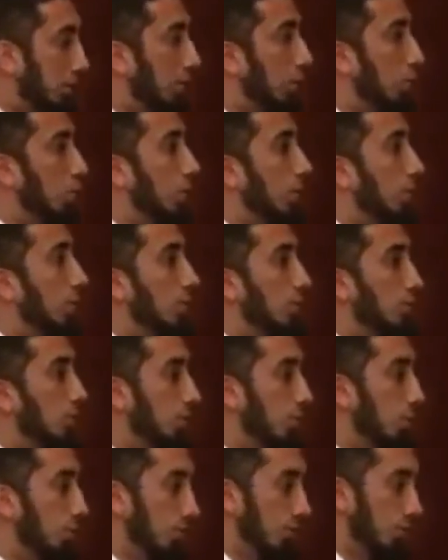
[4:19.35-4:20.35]
What are you supposed
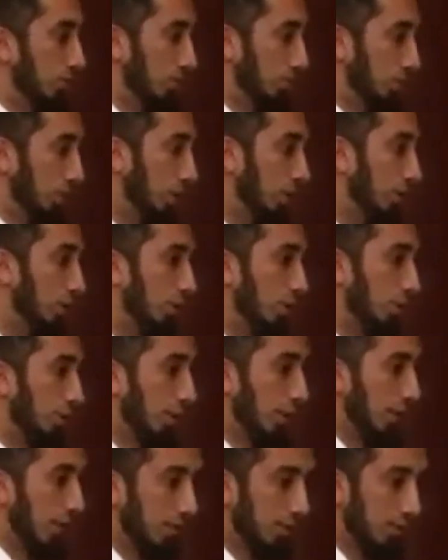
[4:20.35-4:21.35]
to do in an
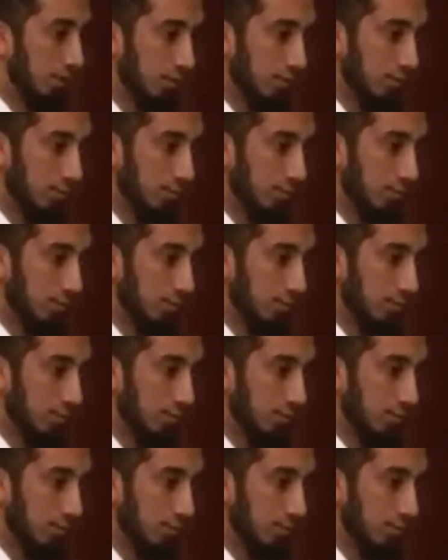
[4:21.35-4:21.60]
earthquake?